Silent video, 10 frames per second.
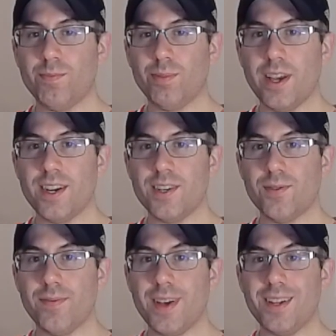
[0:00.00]
players
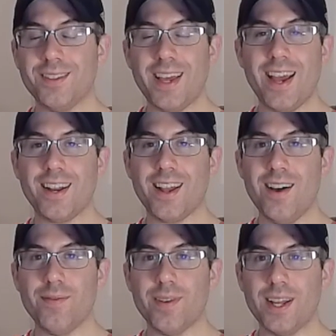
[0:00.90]
felt that
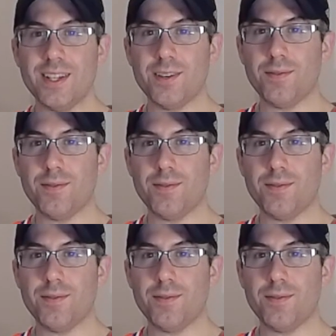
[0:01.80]
confidence,